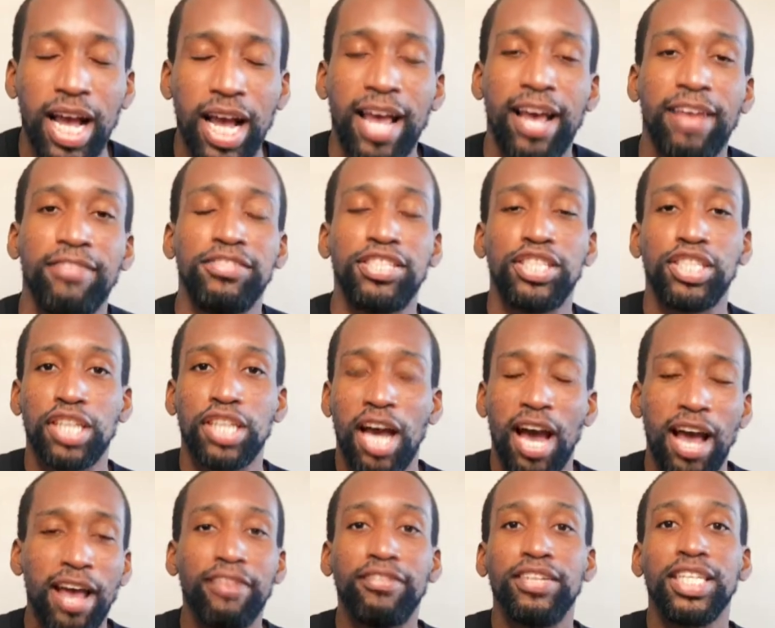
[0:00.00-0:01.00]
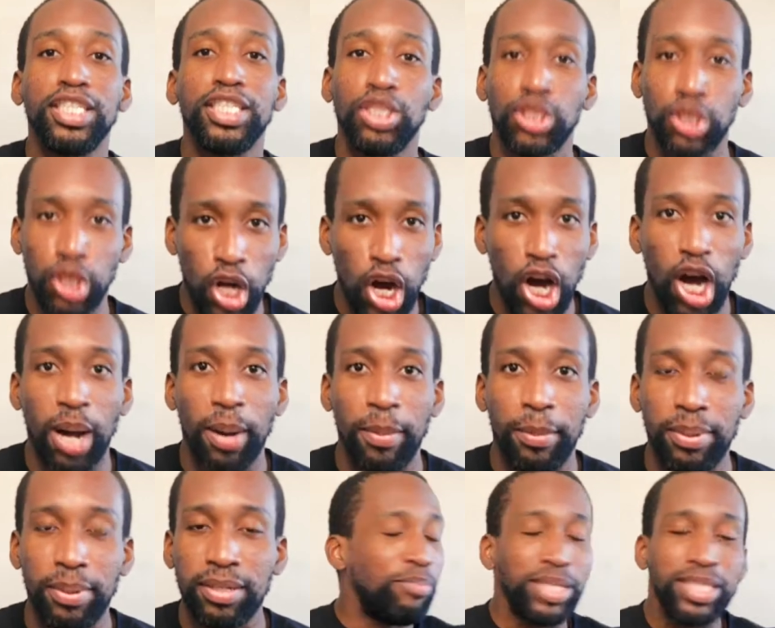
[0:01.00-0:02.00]
I have jo- I have a
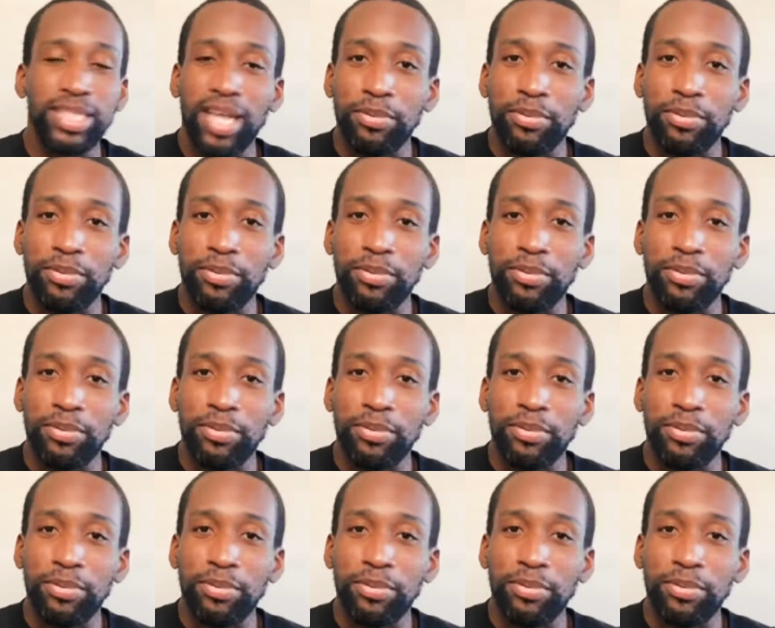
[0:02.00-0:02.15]
job, bitch.